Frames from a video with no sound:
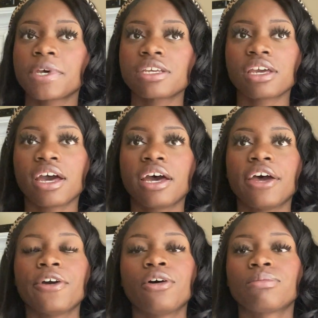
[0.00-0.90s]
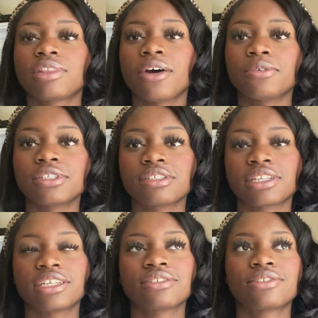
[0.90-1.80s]
But yeah, I hope that wasn't
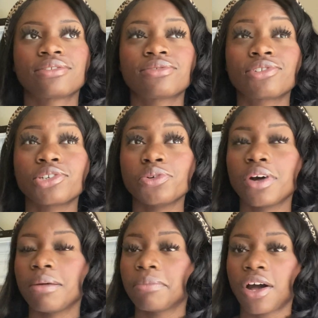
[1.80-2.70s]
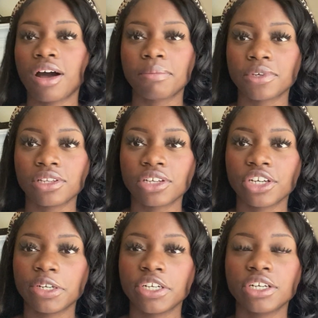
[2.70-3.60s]
like too
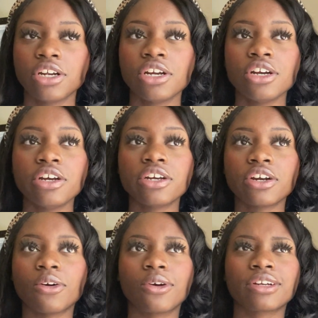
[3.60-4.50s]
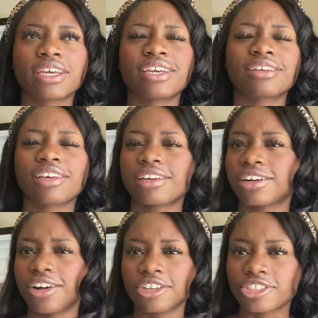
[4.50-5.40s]
unpopular or like
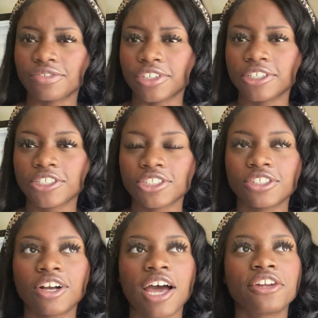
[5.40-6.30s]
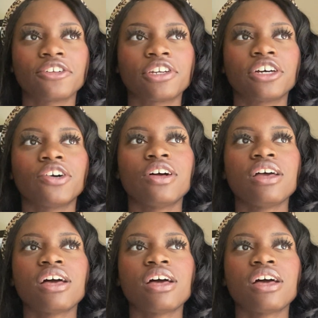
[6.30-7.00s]
controversial. I don't know.